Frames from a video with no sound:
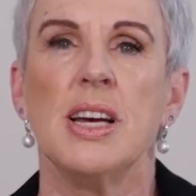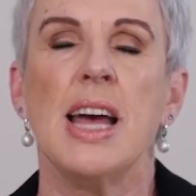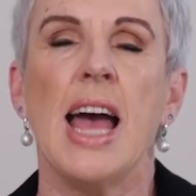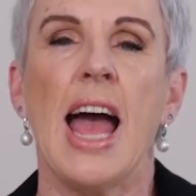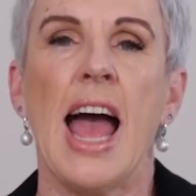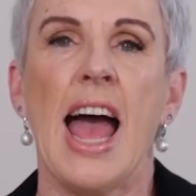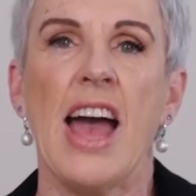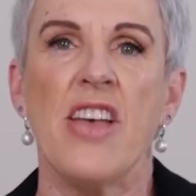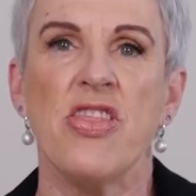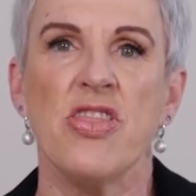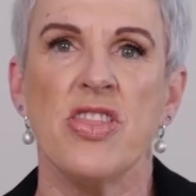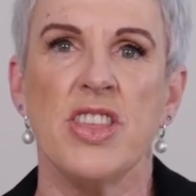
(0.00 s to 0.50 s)

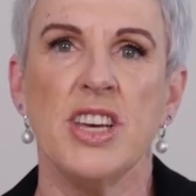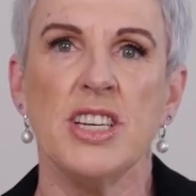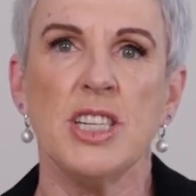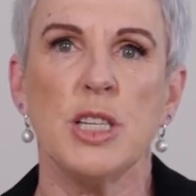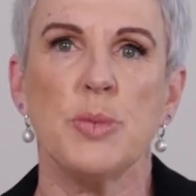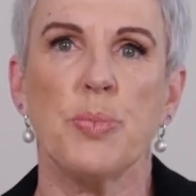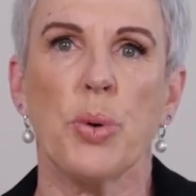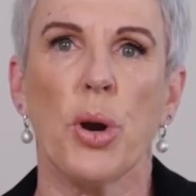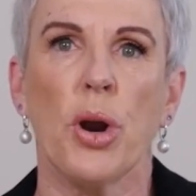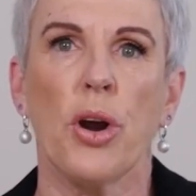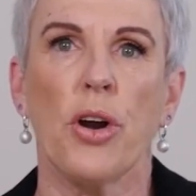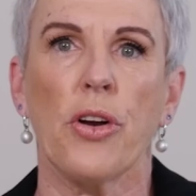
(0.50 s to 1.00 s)
and this
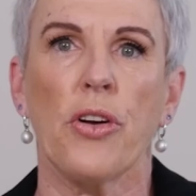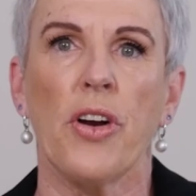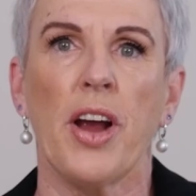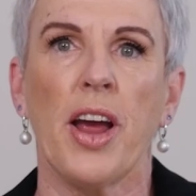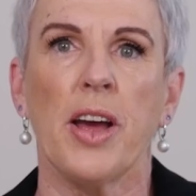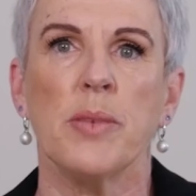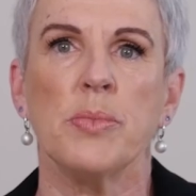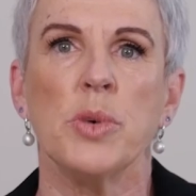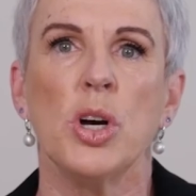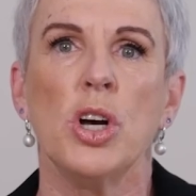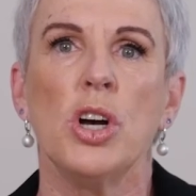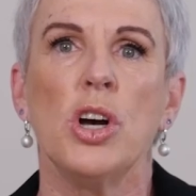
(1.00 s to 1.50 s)

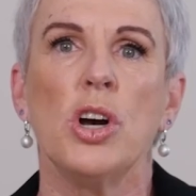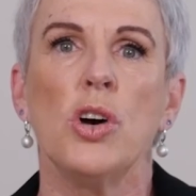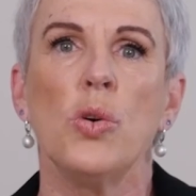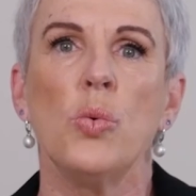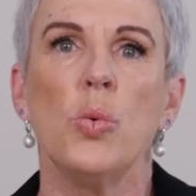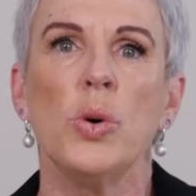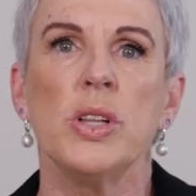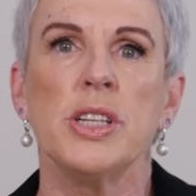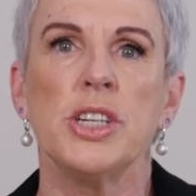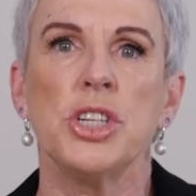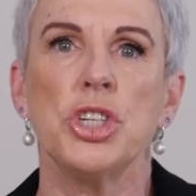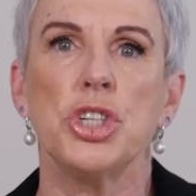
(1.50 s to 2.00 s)
program
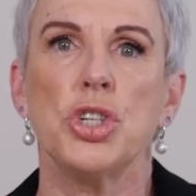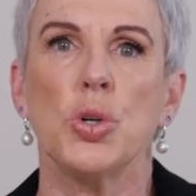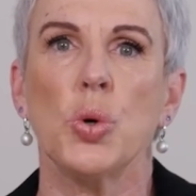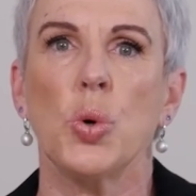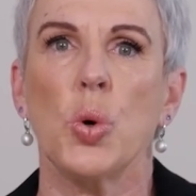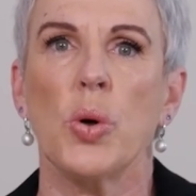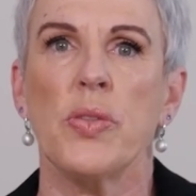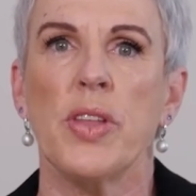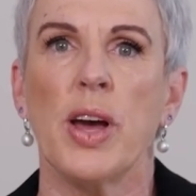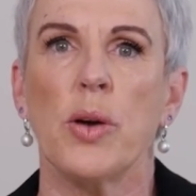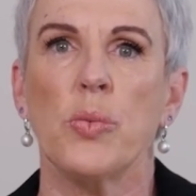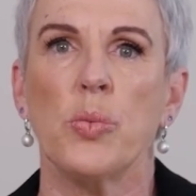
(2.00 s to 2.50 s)
will ensure
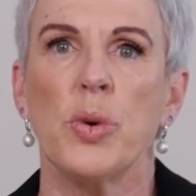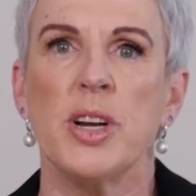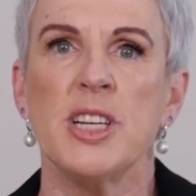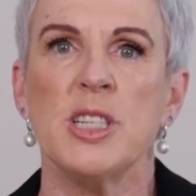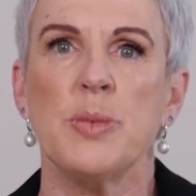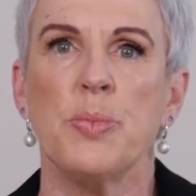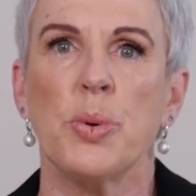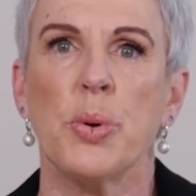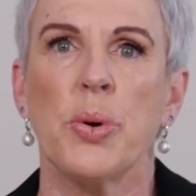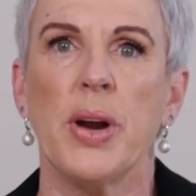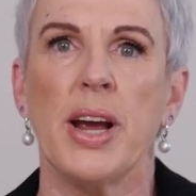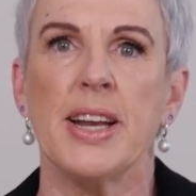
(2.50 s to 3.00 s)
that
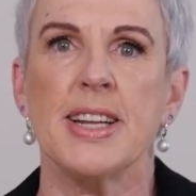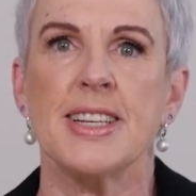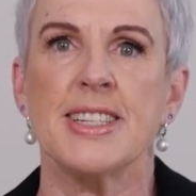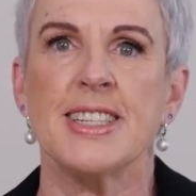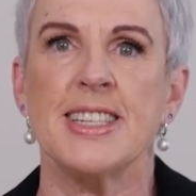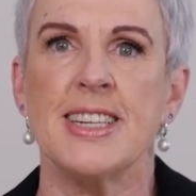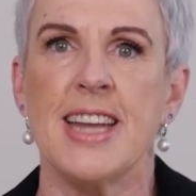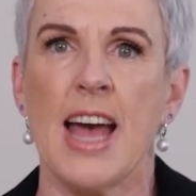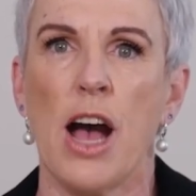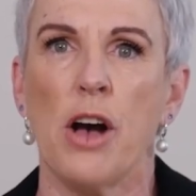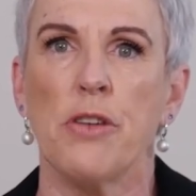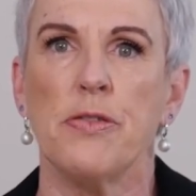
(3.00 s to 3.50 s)
respirators
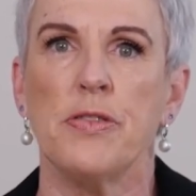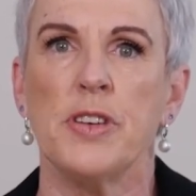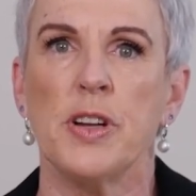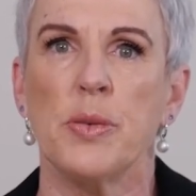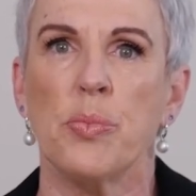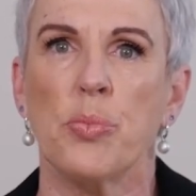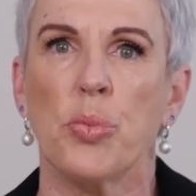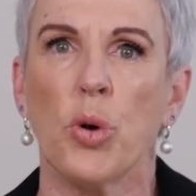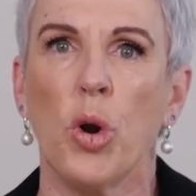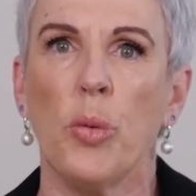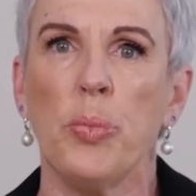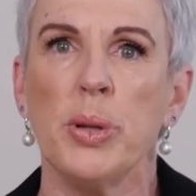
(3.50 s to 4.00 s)
now fit
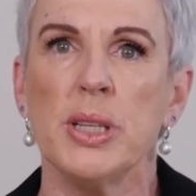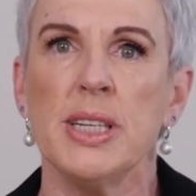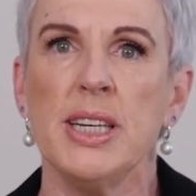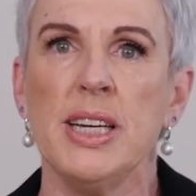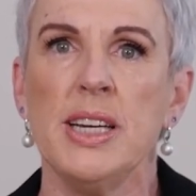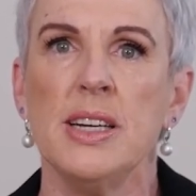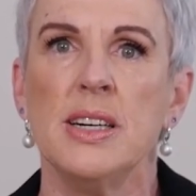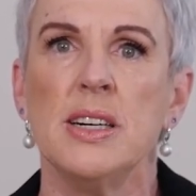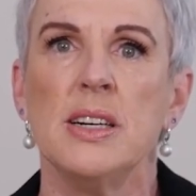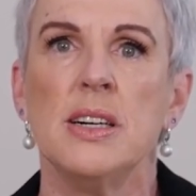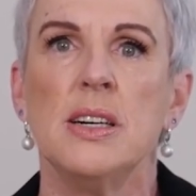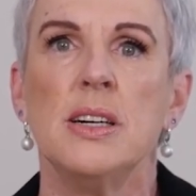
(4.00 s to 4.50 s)
properly,
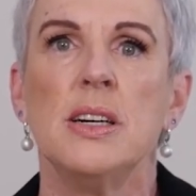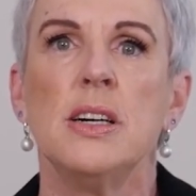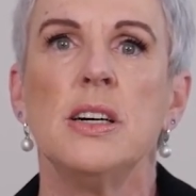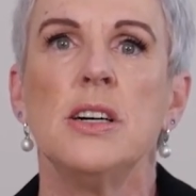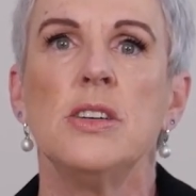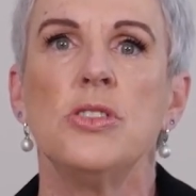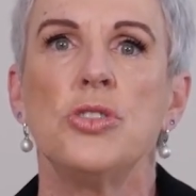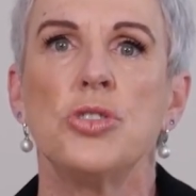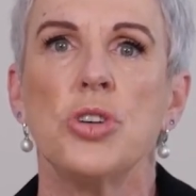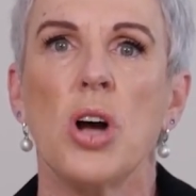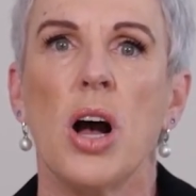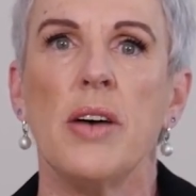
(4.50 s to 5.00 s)

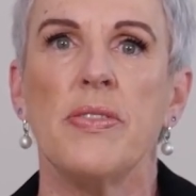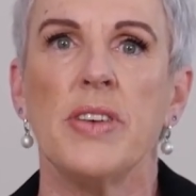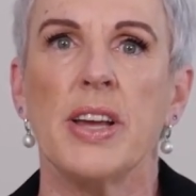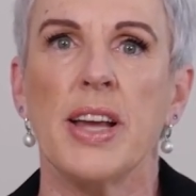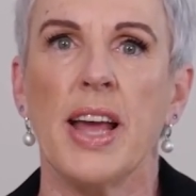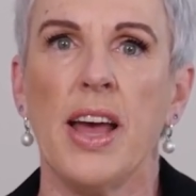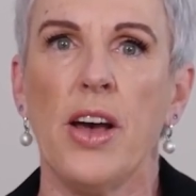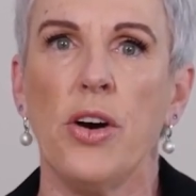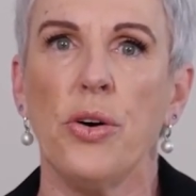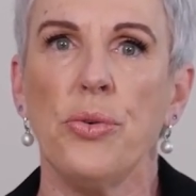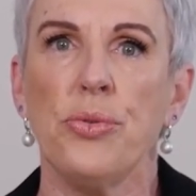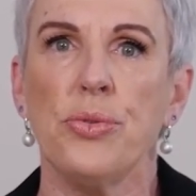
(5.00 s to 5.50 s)
driving
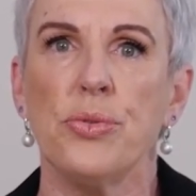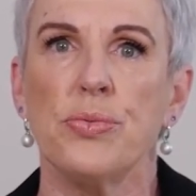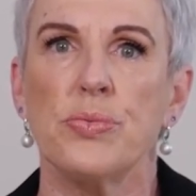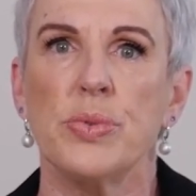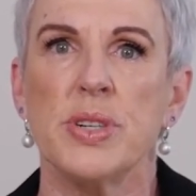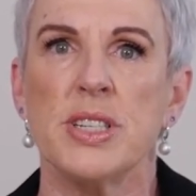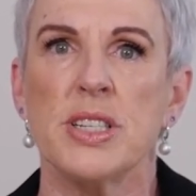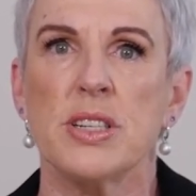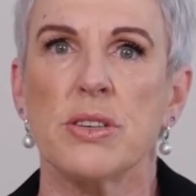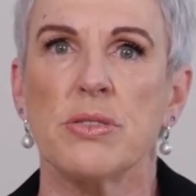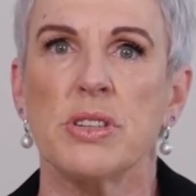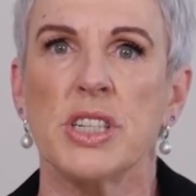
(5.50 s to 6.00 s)
health
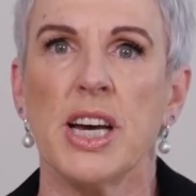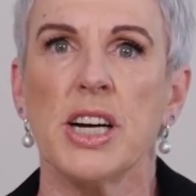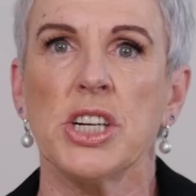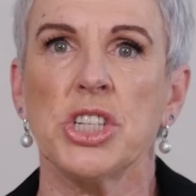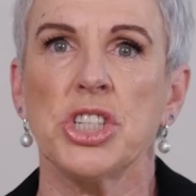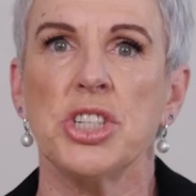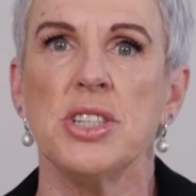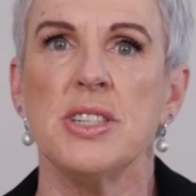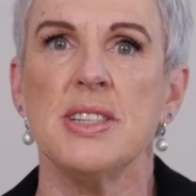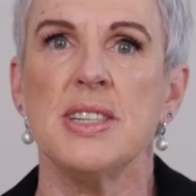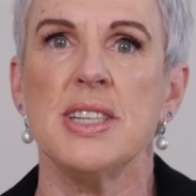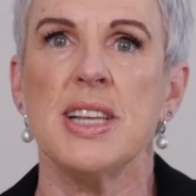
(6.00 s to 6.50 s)
risk
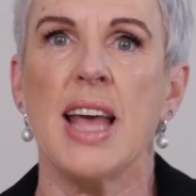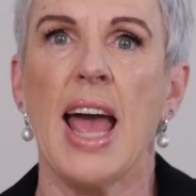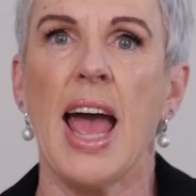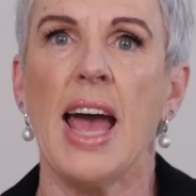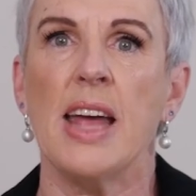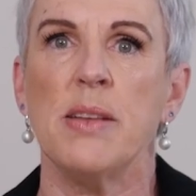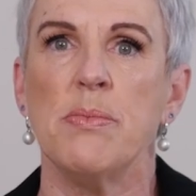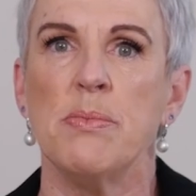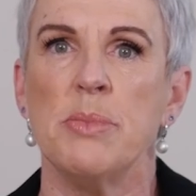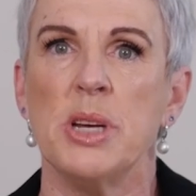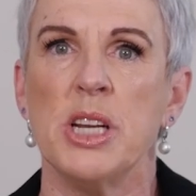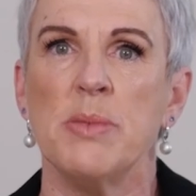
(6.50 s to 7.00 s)
reductions
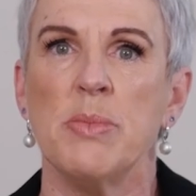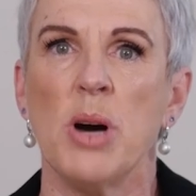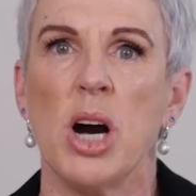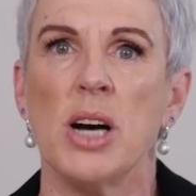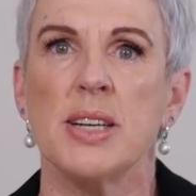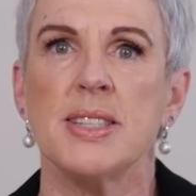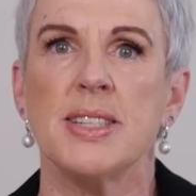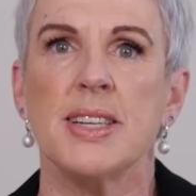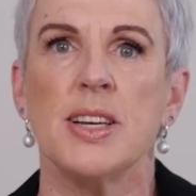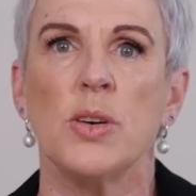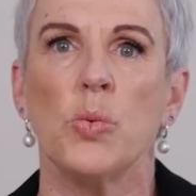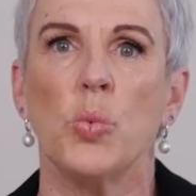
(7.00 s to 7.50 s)
and
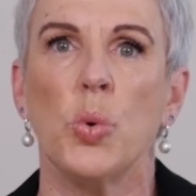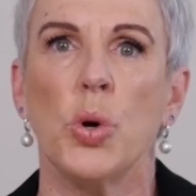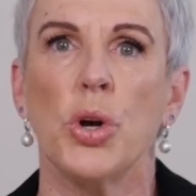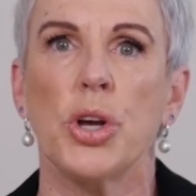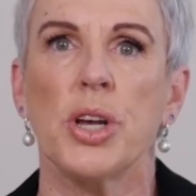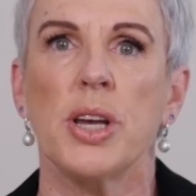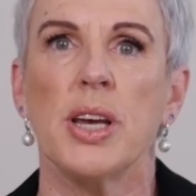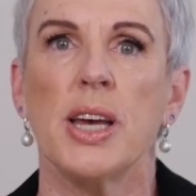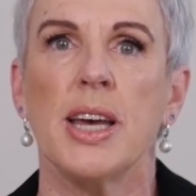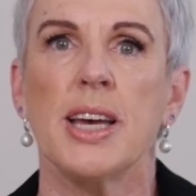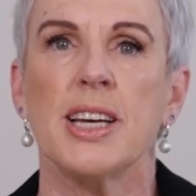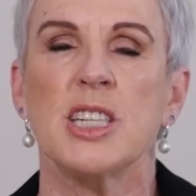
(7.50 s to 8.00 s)
minimising
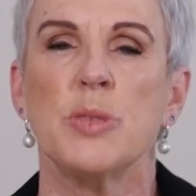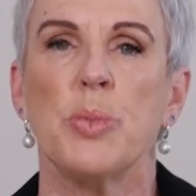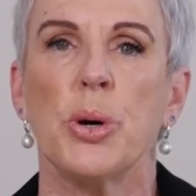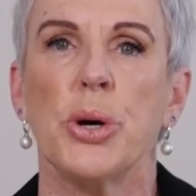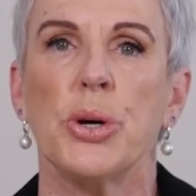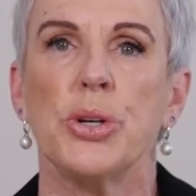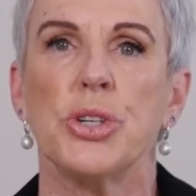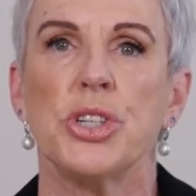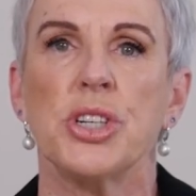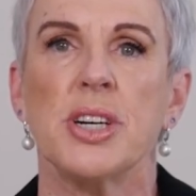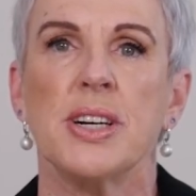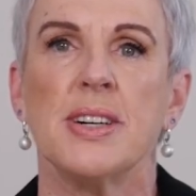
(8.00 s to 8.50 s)
worker
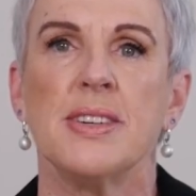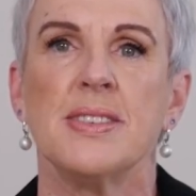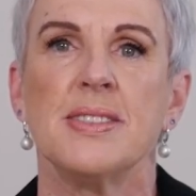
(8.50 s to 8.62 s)
exposure.